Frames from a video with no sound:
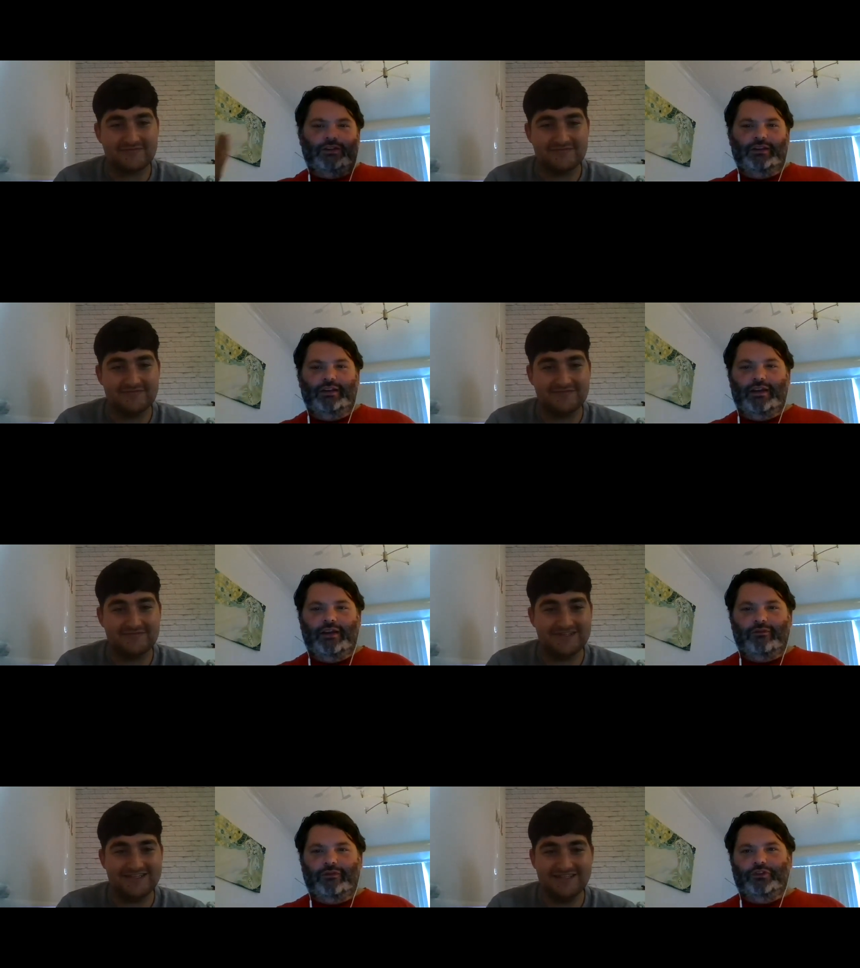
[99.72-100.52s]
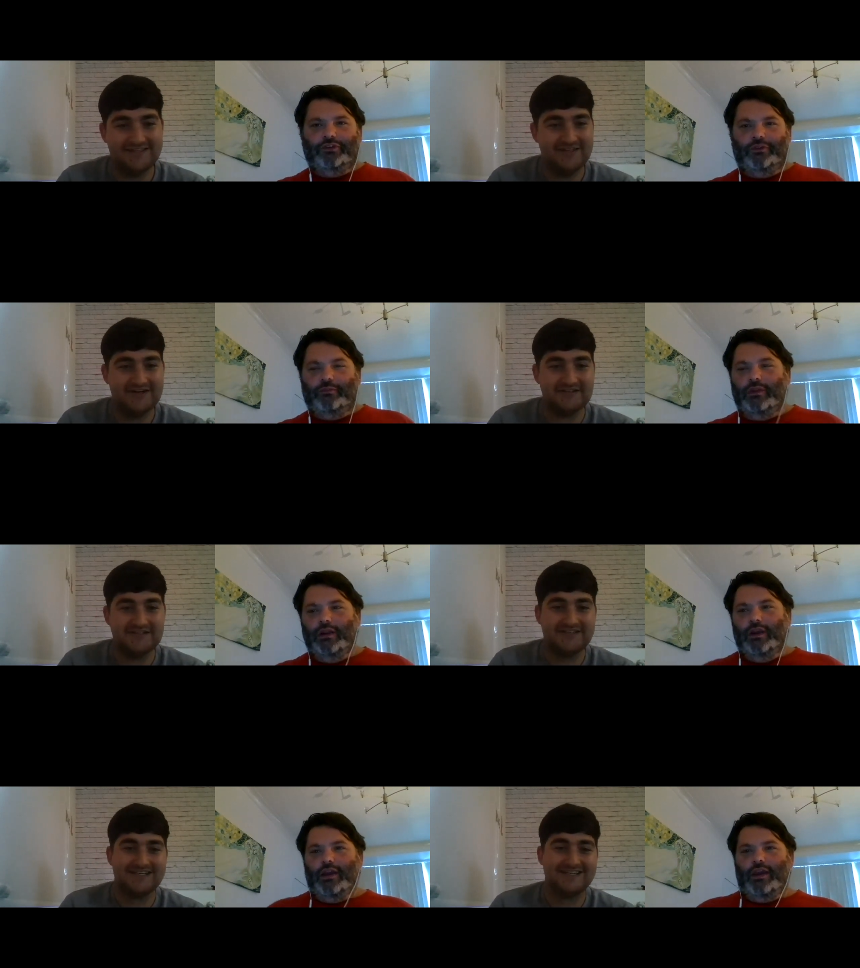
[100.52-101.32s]
Speaker 1: that you can get for Zoom.
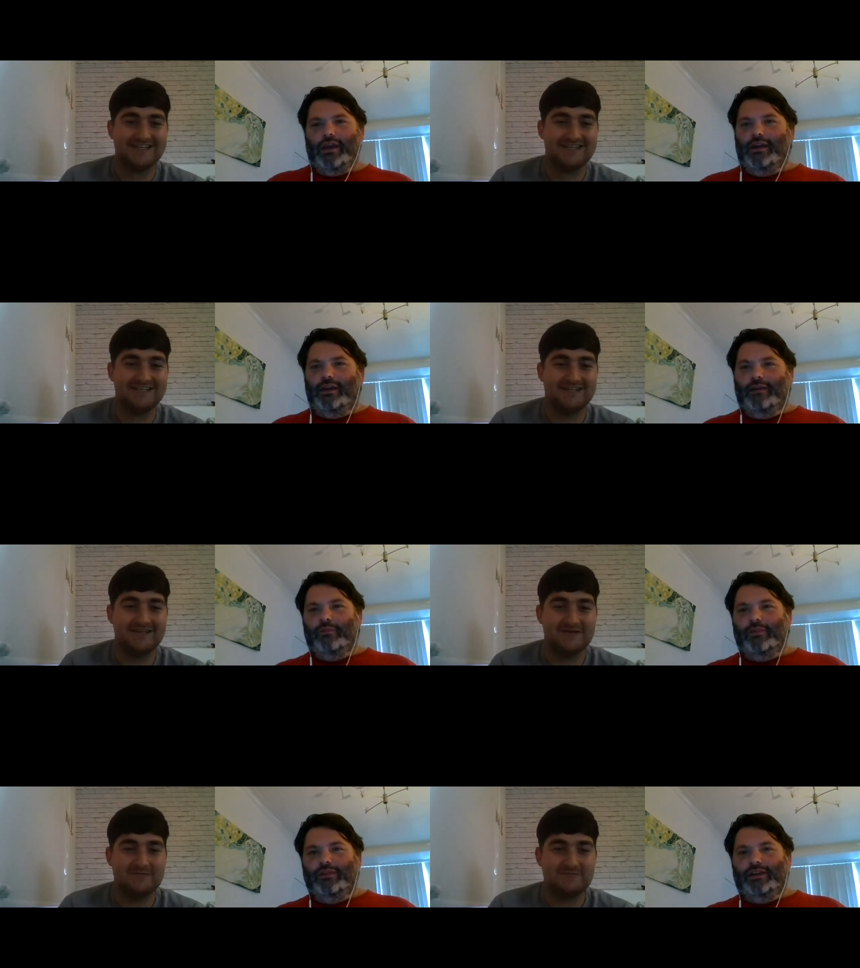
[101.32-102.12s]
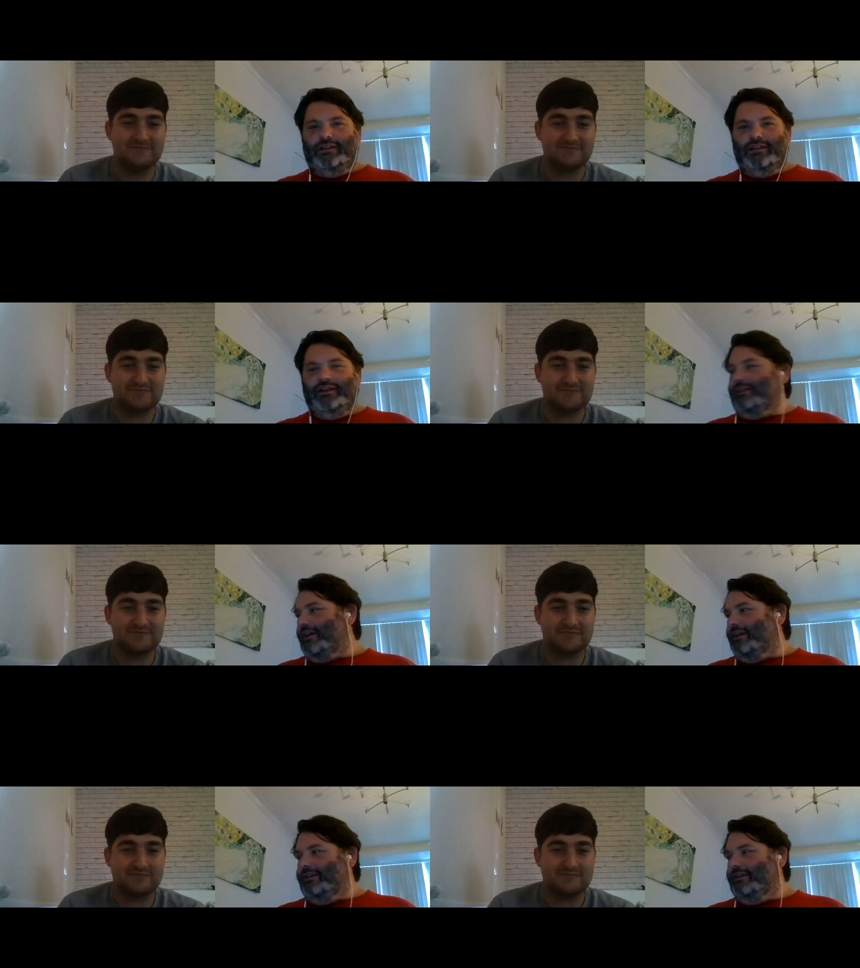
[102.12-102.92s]
No. Um, this is
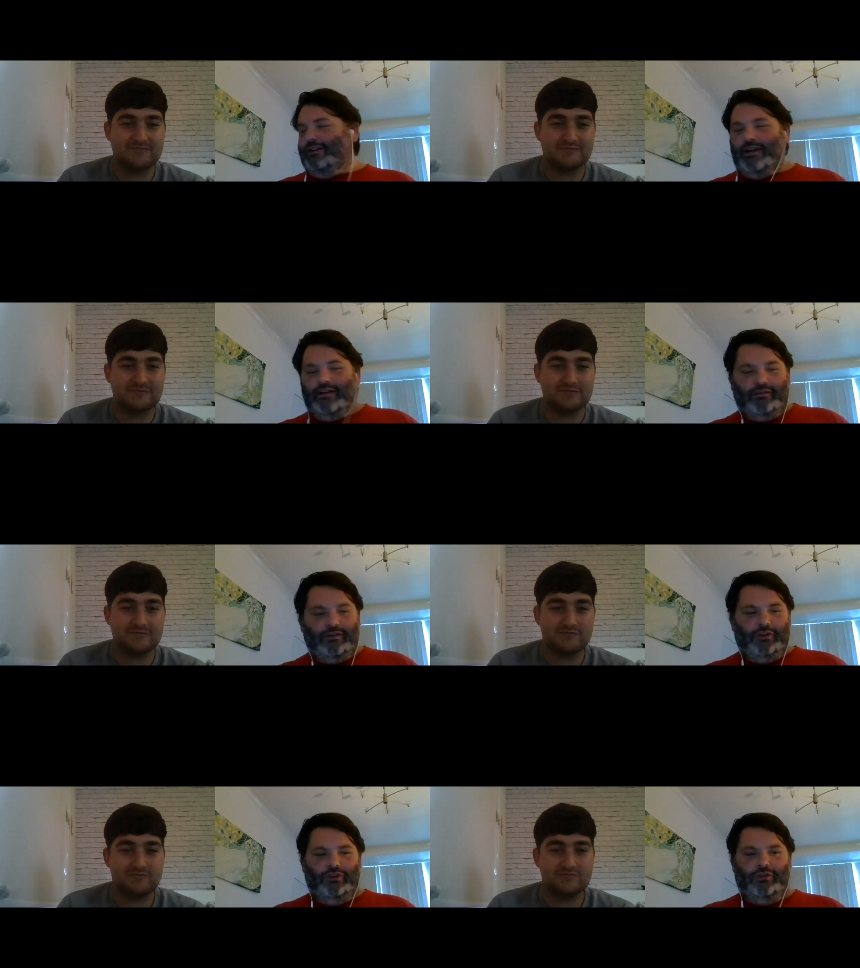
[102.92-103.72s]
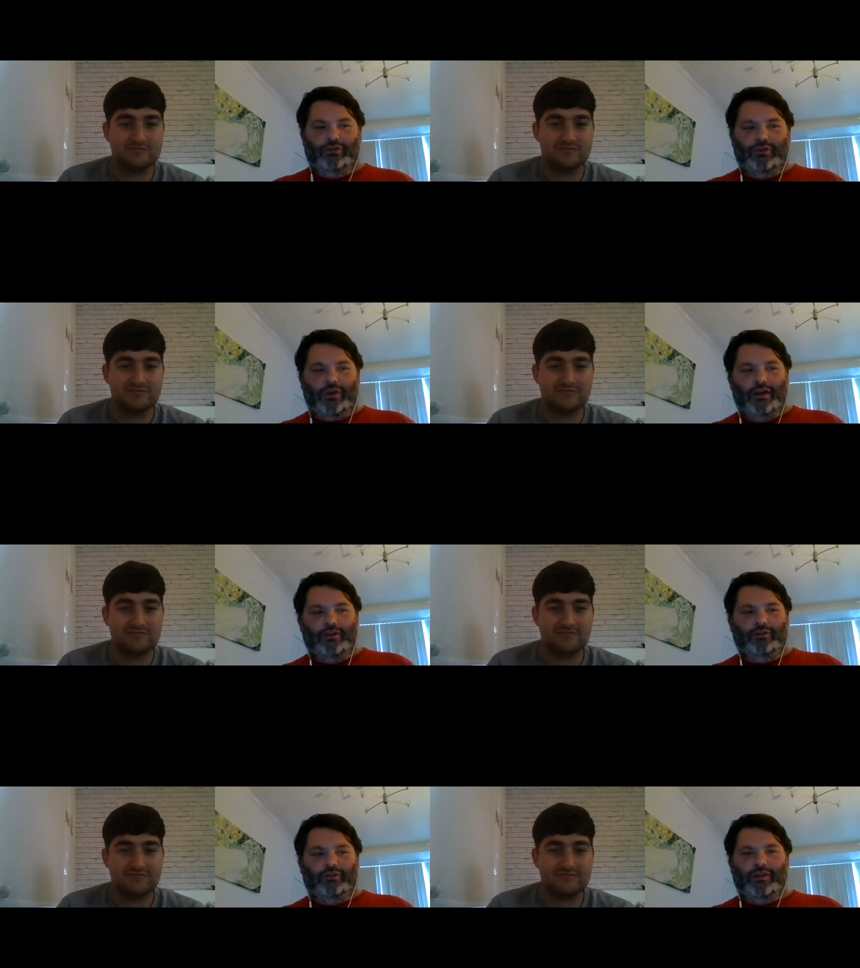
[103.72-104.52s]
an entirely new
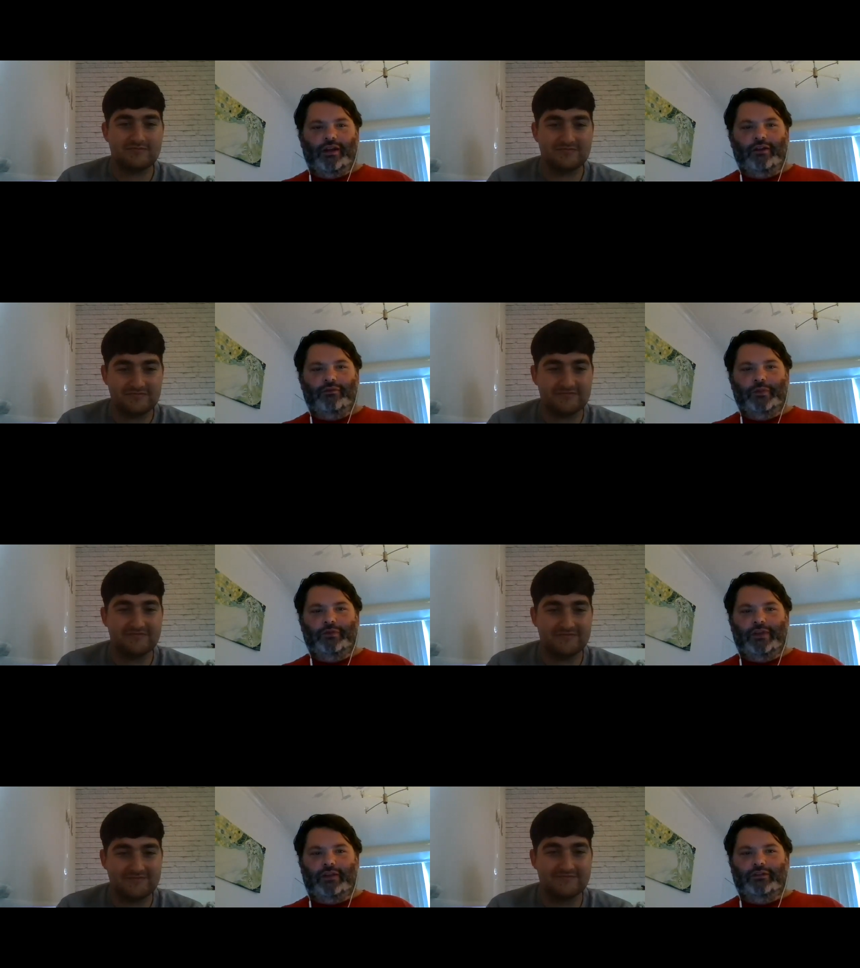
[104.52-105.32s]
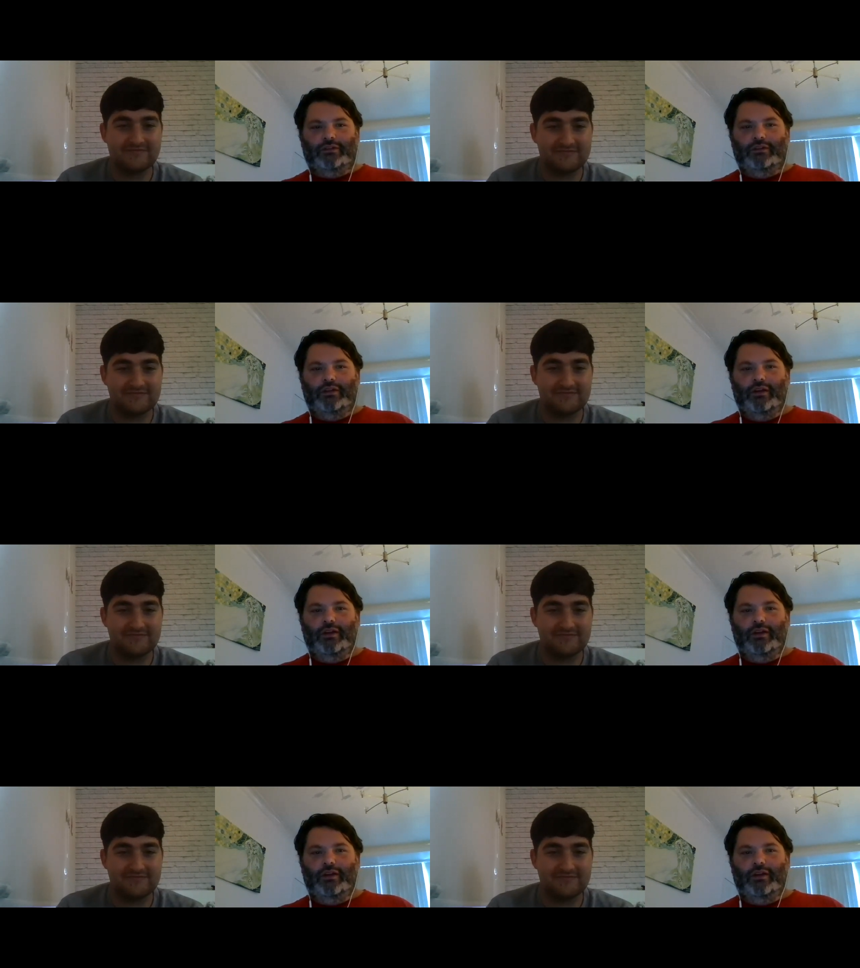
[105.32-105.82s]
house that I've moved into.